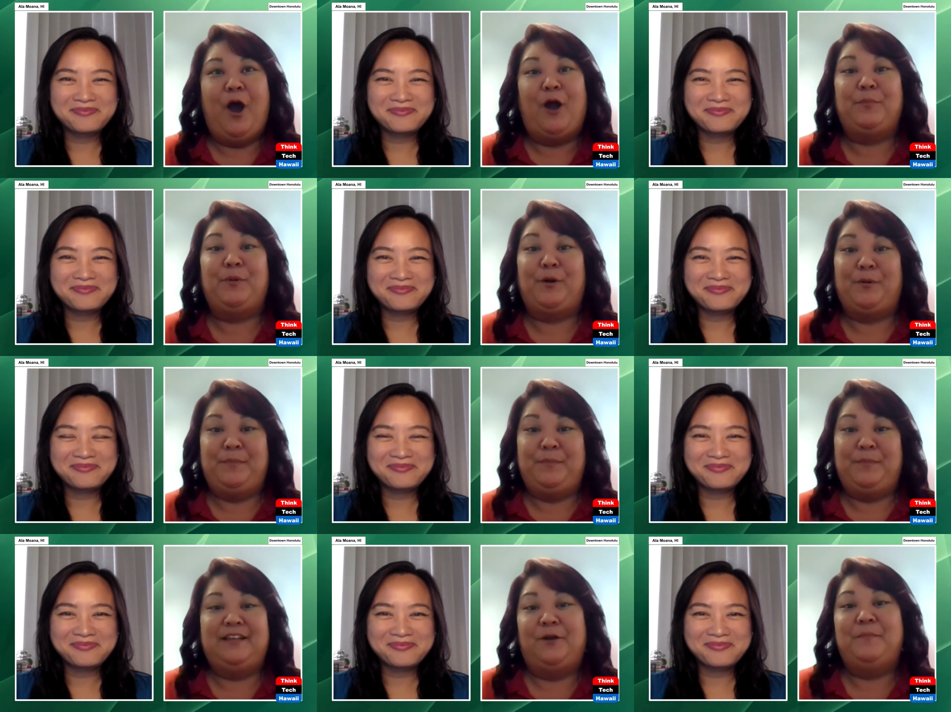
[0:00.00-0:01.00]
Speaker 1: our
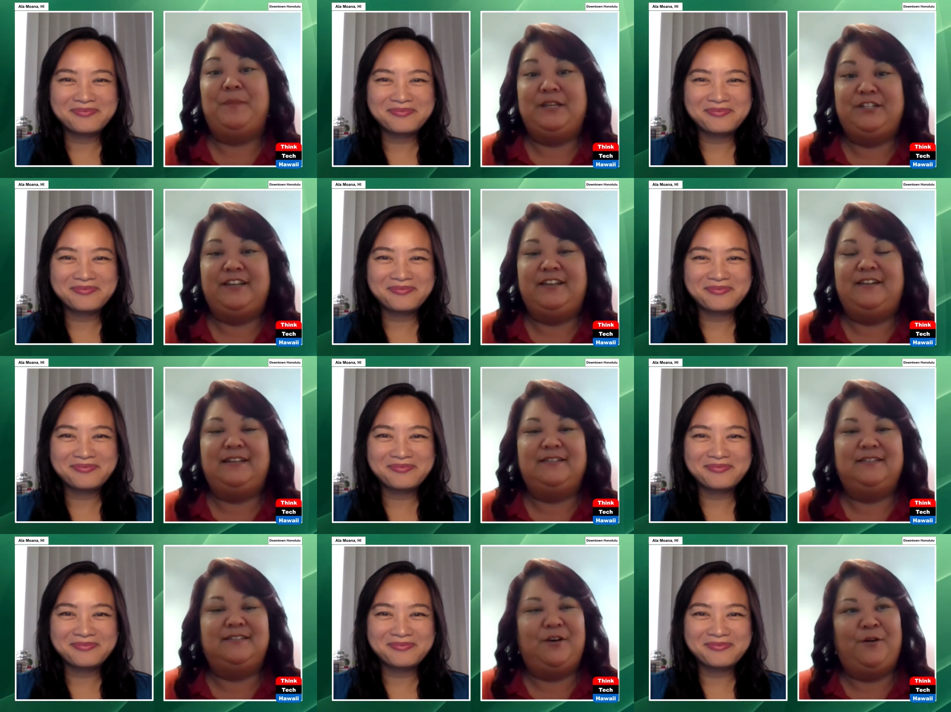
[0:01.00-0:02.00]
purpose and our mission.
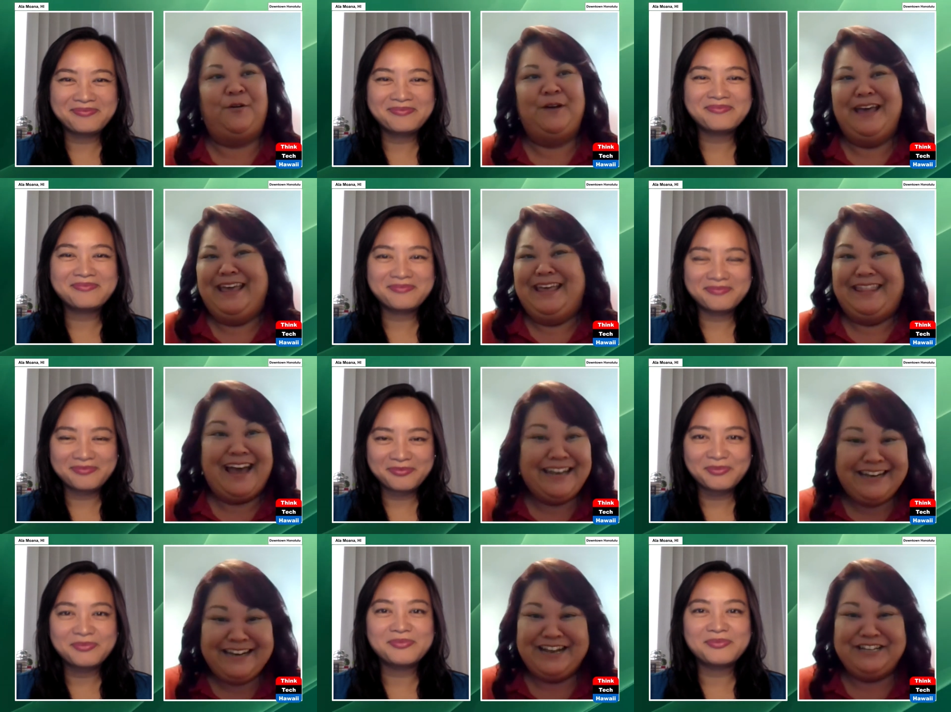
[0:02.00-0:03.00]
And so, that
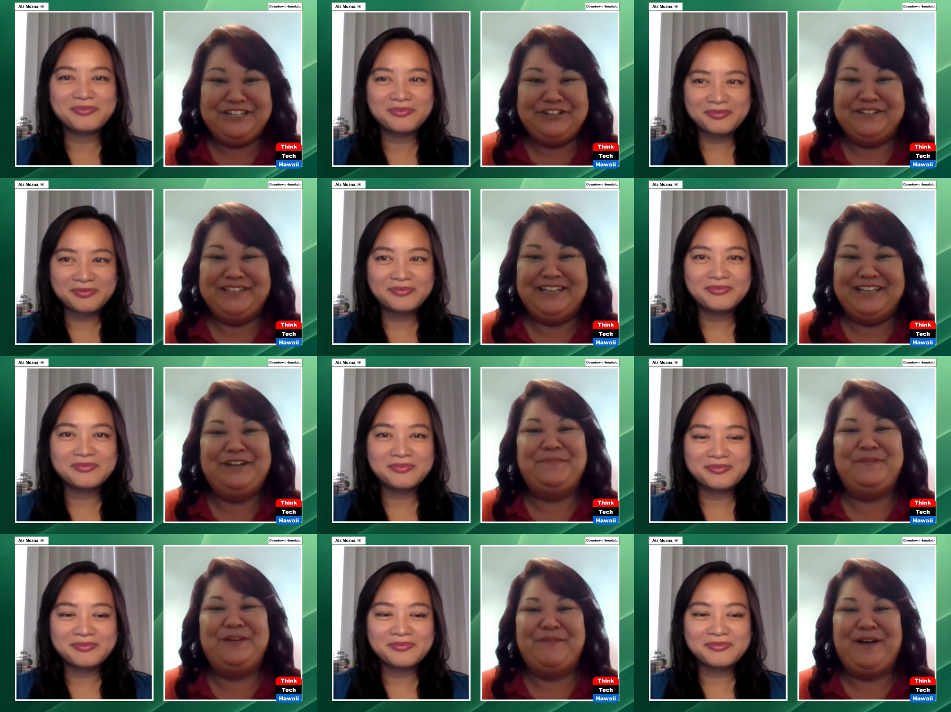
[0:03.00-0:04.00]
in a nutshell is a
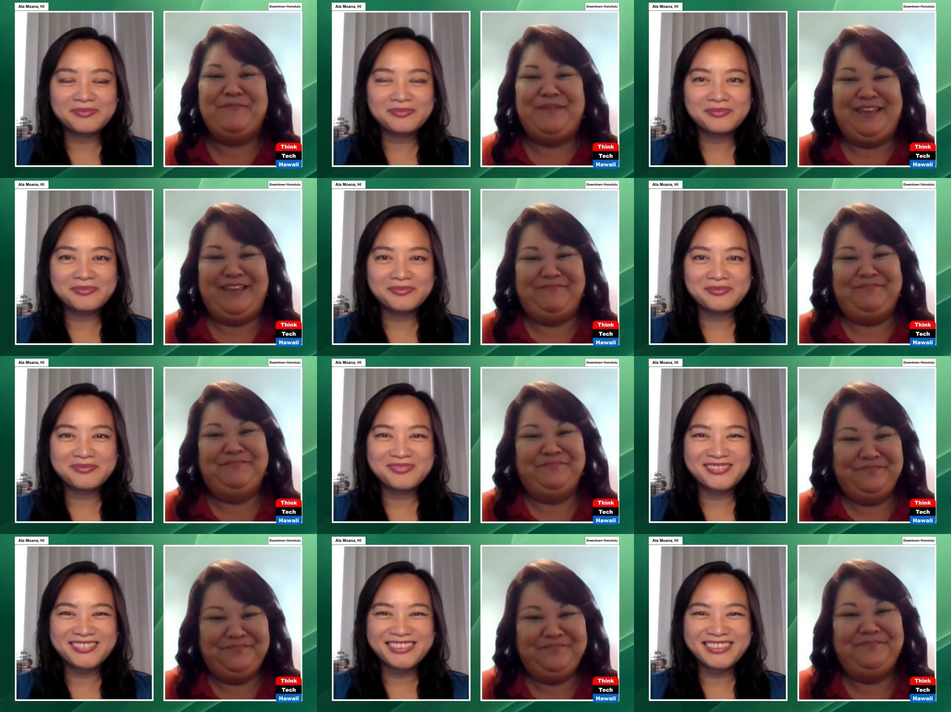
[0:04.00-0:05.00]
little bit about me.
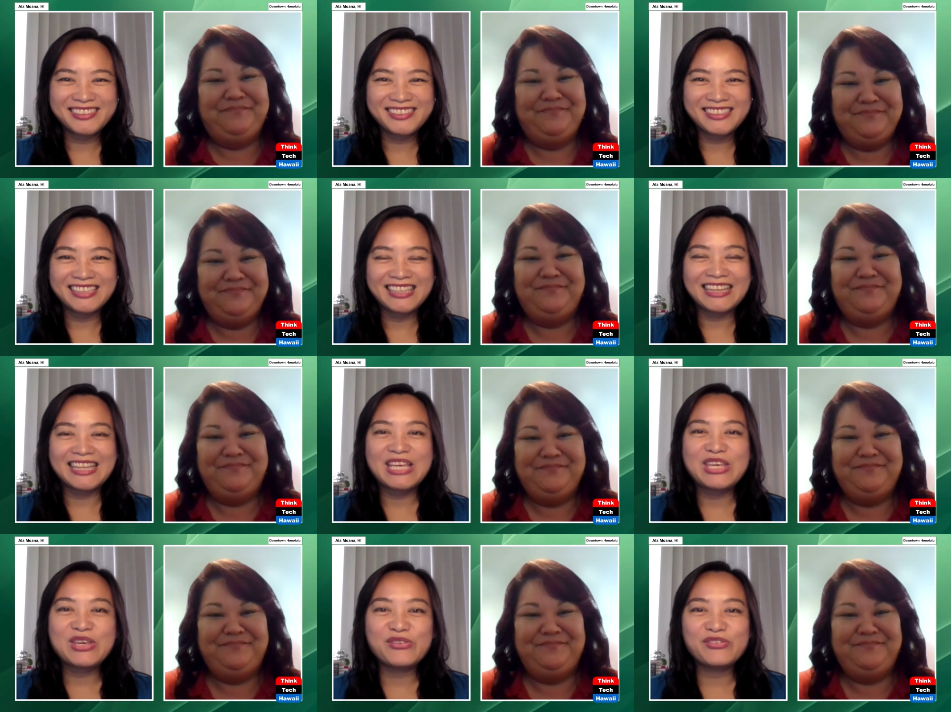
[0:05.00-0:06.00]

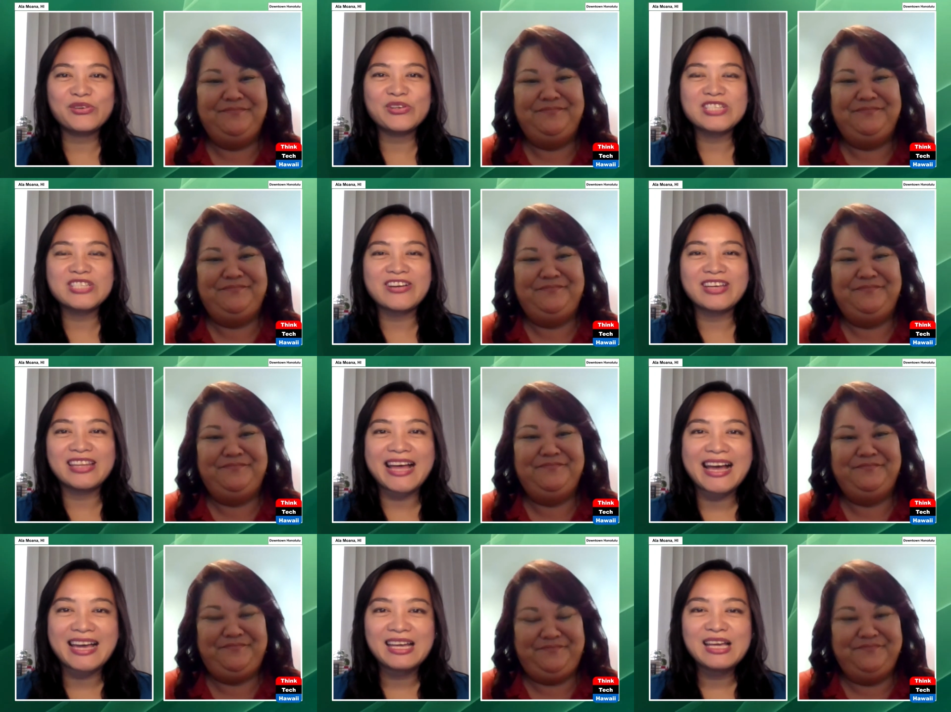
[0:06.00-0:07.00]
Speaker 2: Thank you for sharing
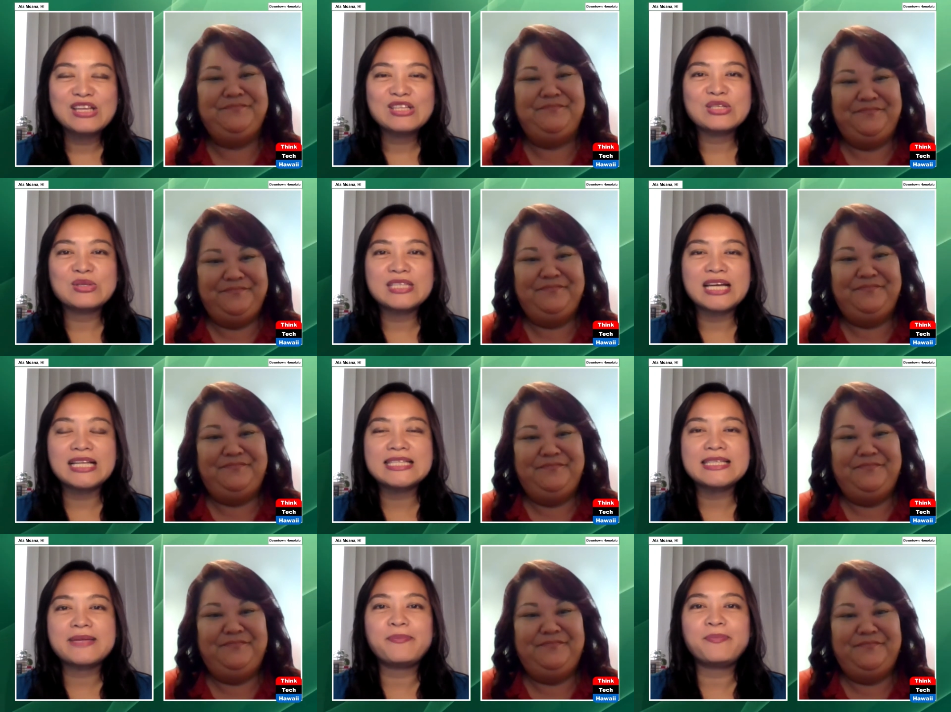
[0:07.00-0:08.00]
that. So, tell us
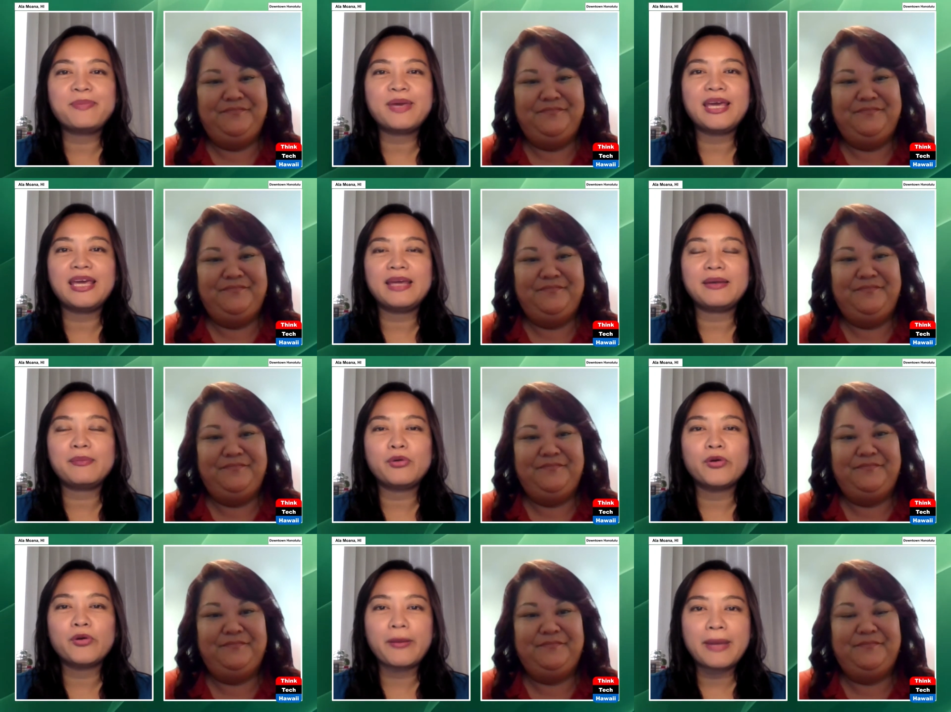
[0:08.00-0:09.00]
a bit
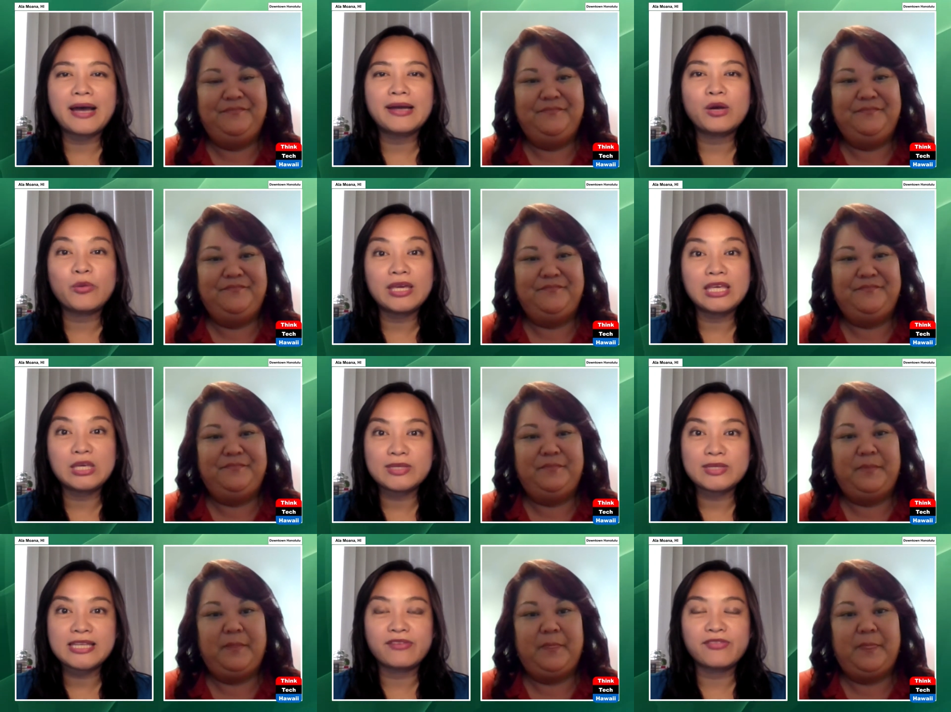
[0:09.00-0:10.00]
more about Hawaii
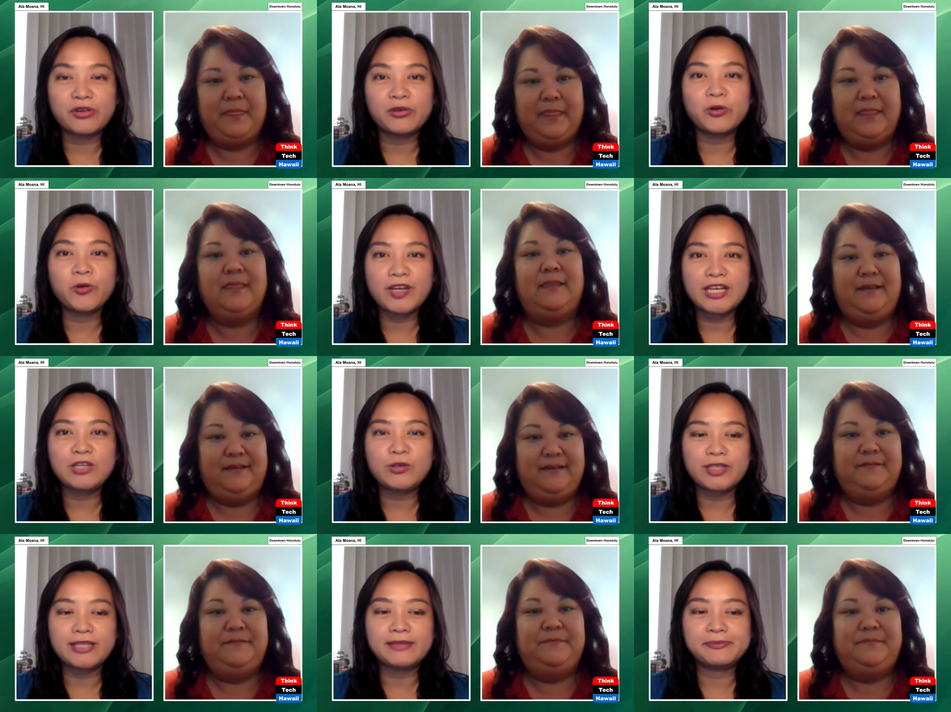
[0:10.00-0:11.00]
USA Federal Credit Union.